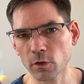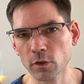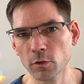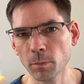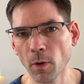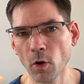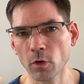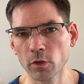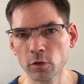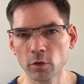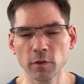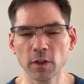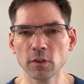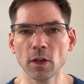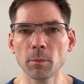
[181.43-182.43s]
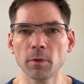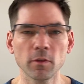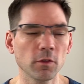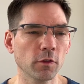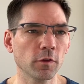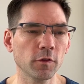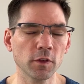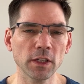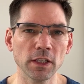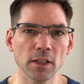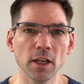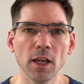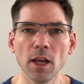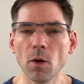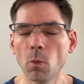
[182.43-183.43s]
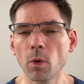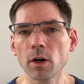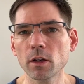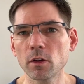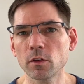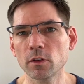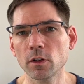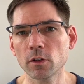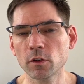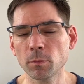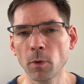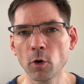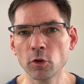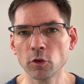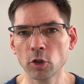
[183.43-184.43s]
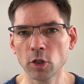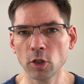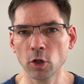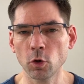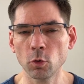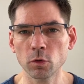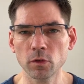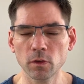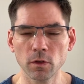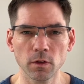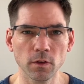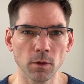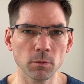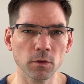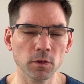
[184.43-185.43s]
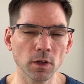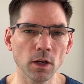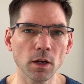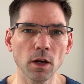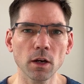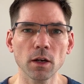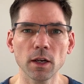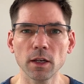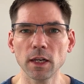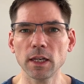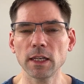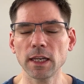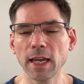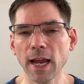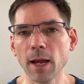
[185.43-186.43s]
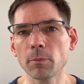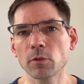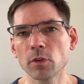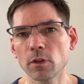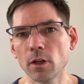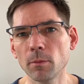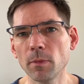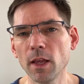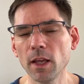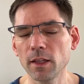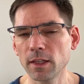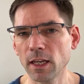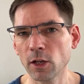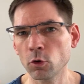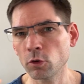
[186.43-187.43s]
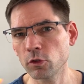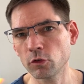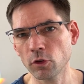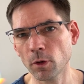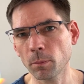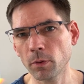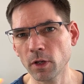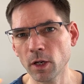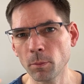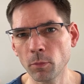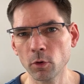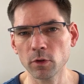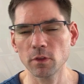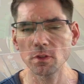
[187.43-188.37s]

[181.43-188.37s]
spot. So for example, if there are 3 workers in a spot, you can go to the town centre and then capture them. They go into your player board,